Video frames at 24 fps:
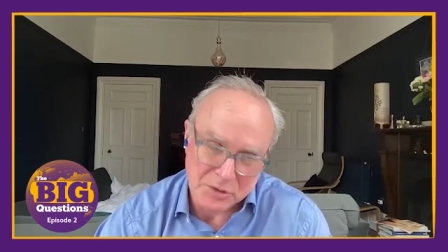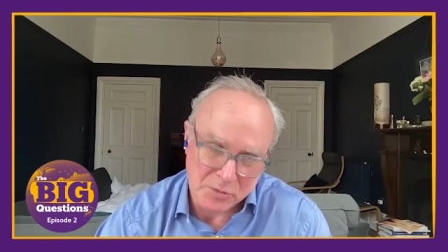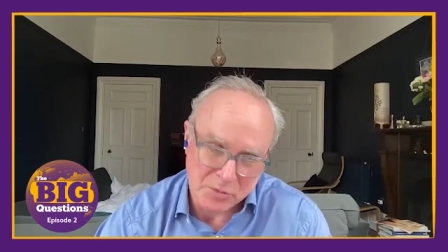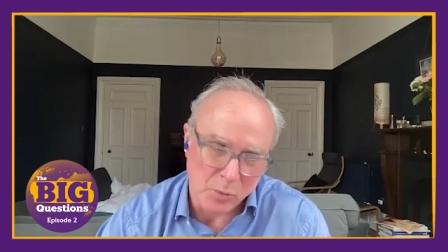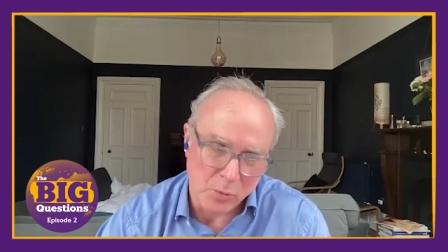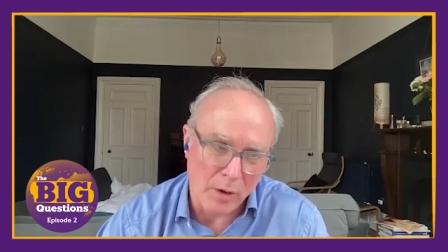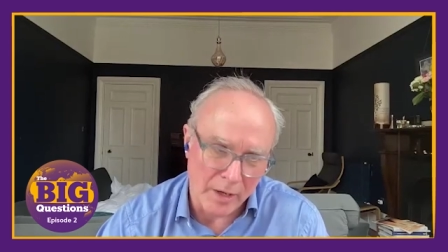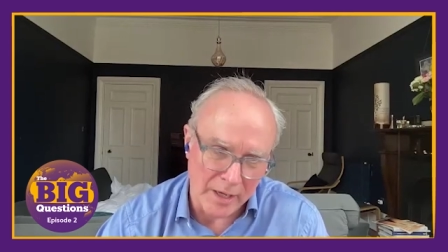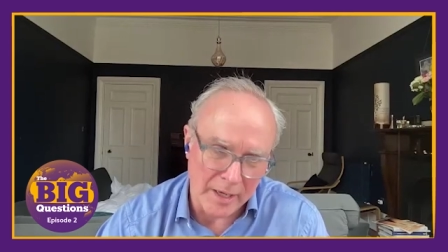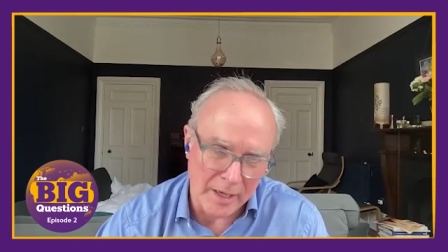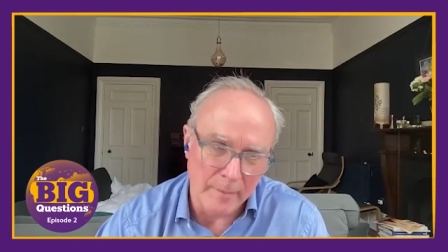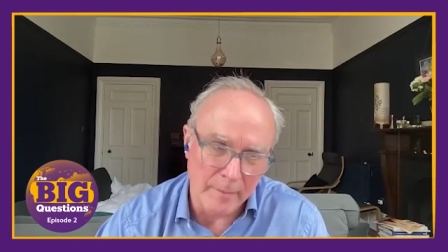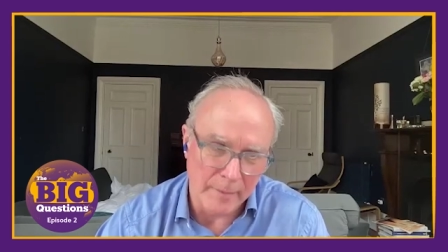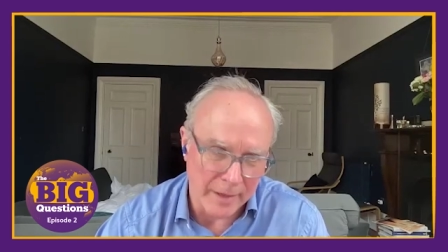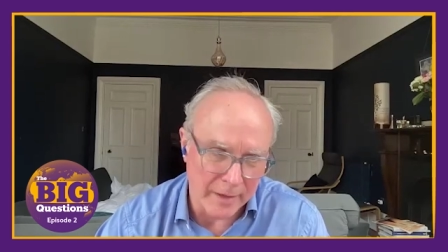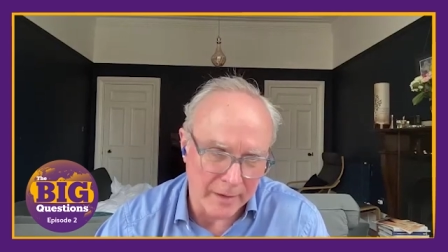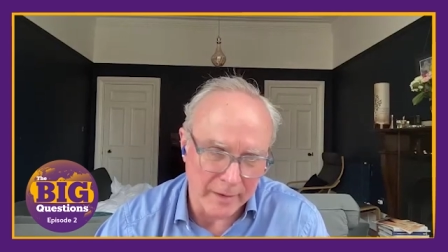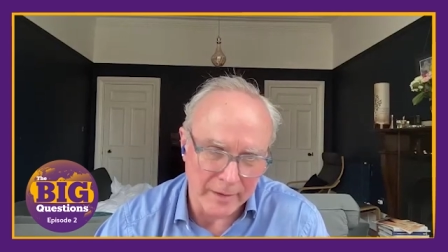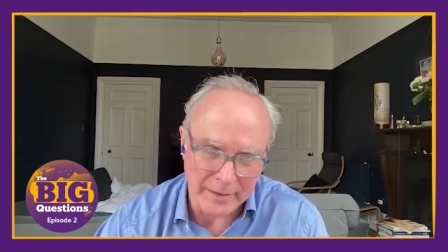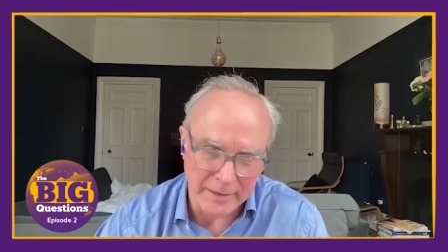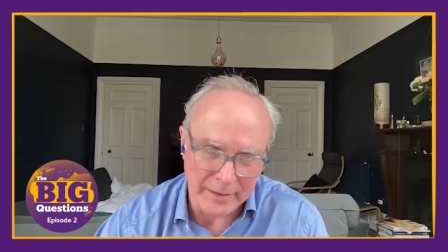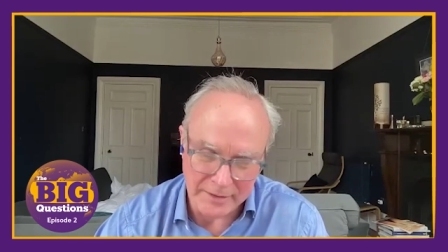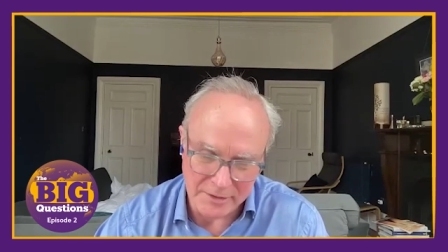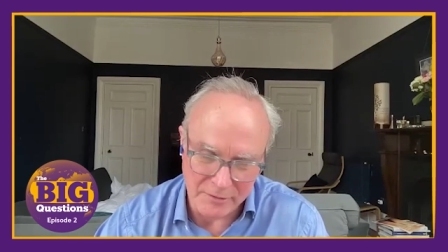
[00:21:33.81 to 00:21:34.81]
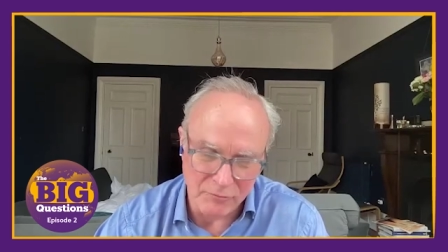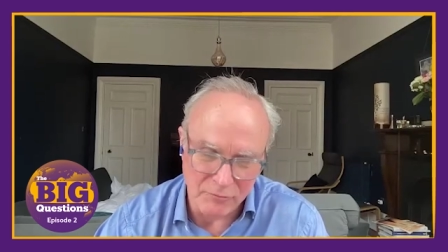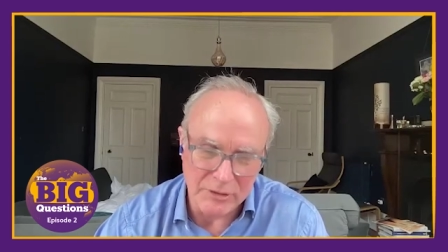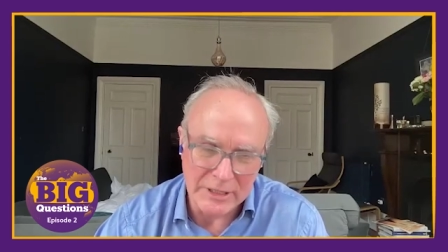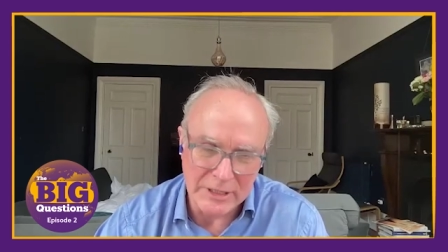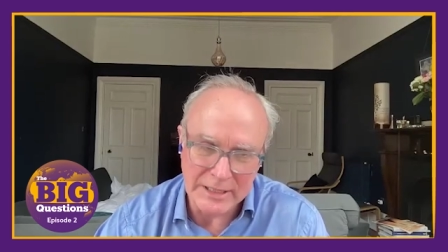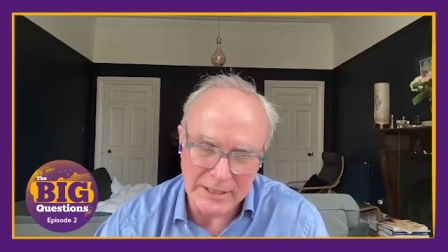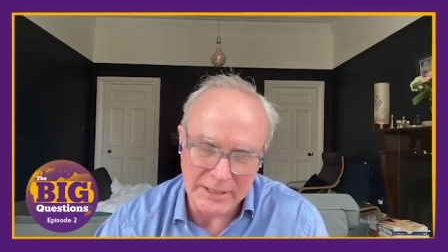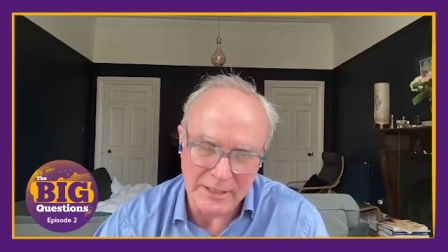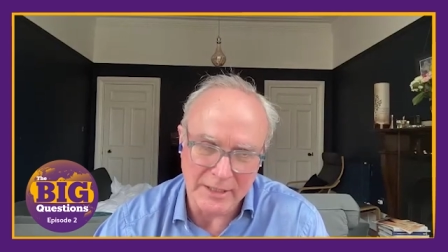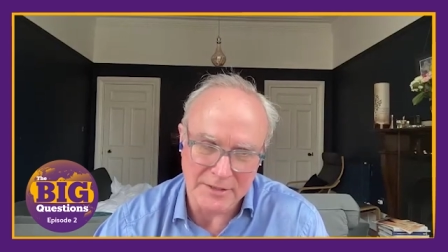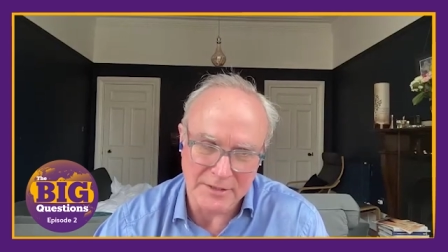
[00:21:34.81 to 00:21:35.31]
which is why America
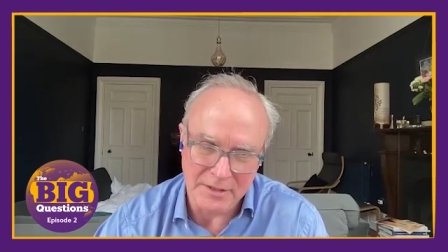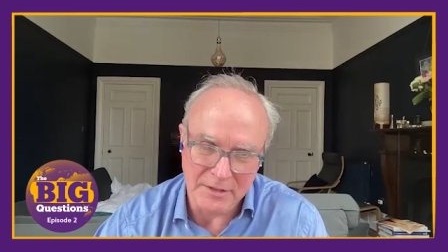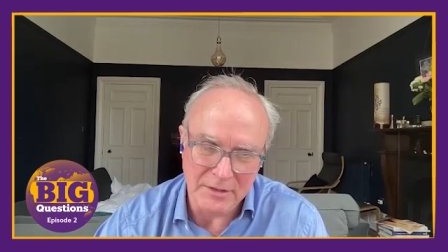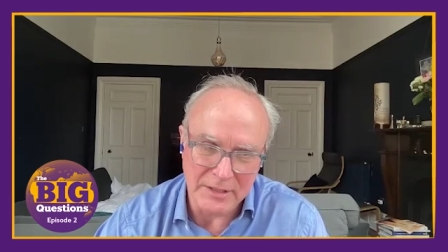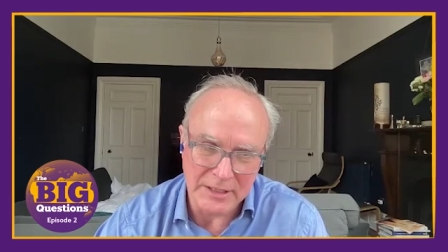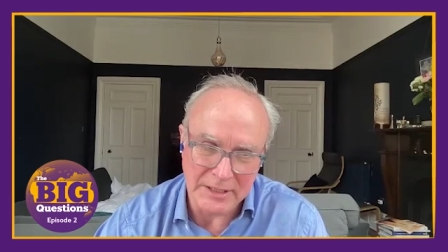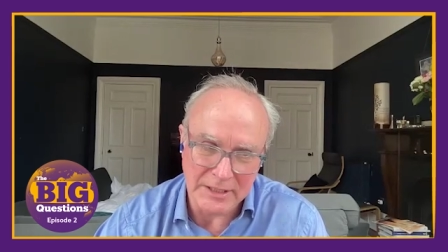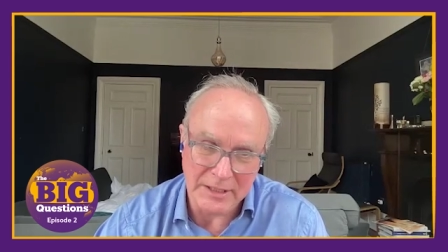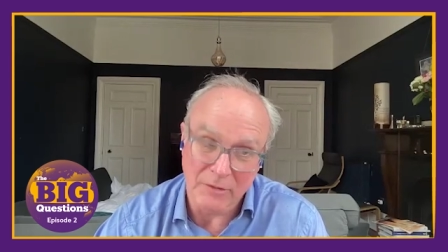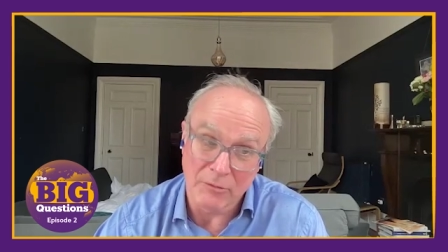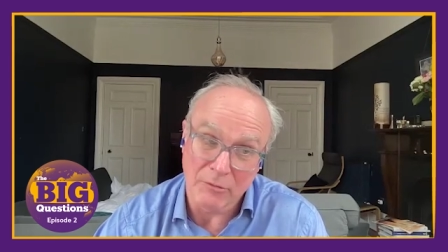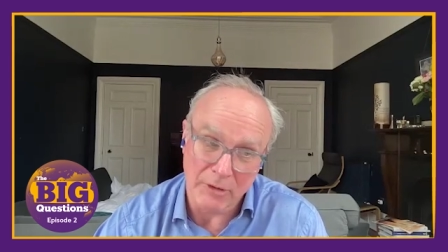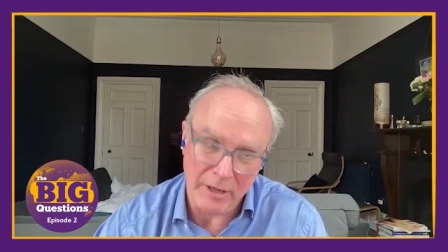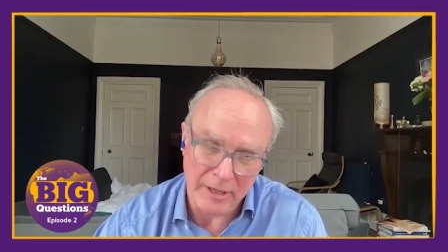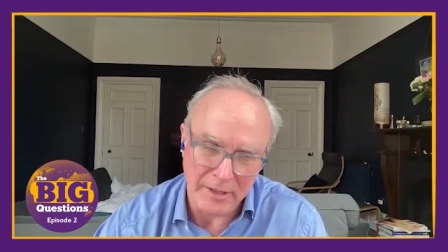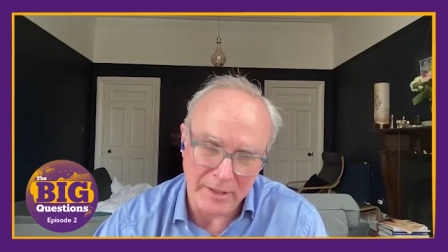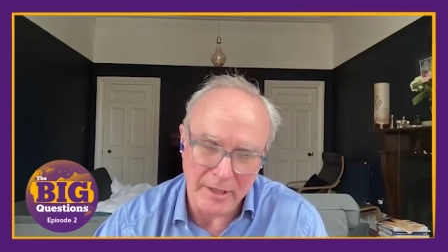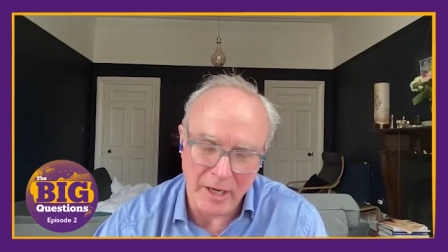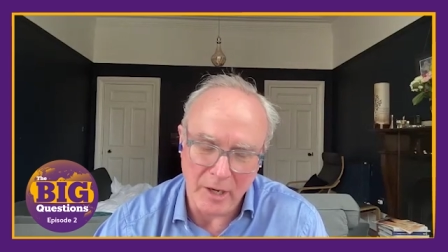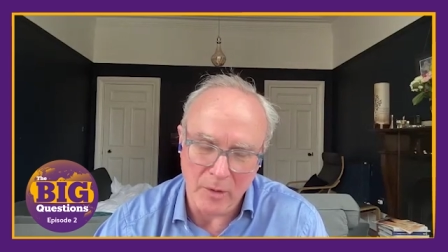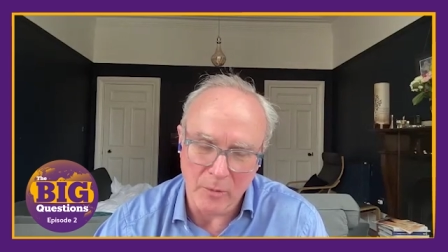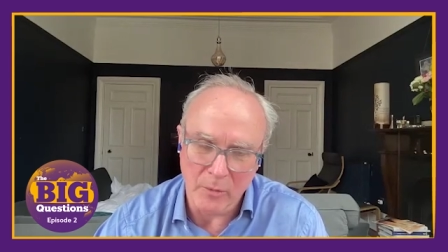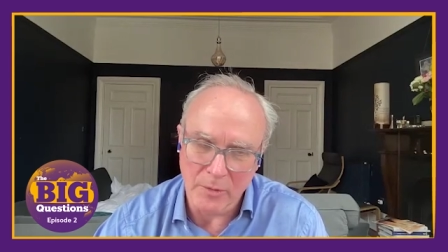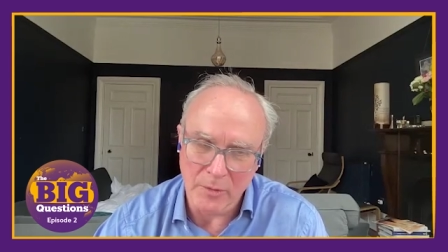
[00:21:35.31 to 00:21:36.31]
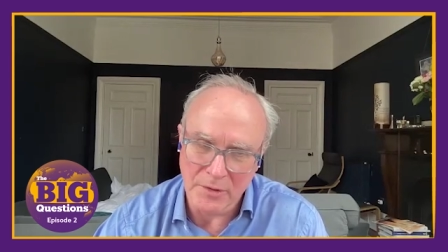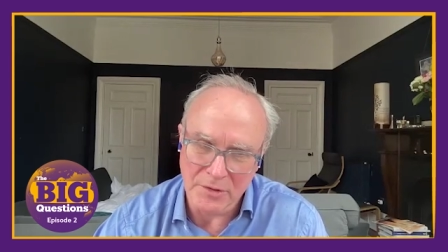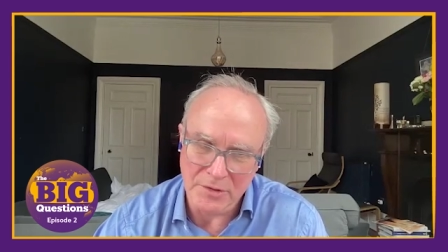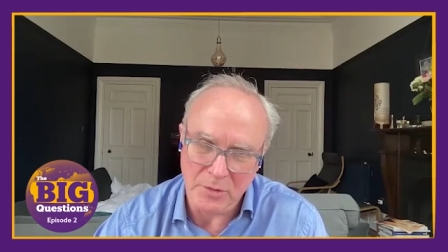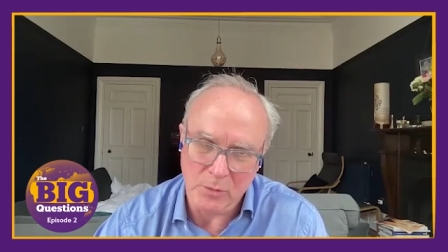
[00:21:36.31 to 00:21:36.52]
really doesn't need it right now,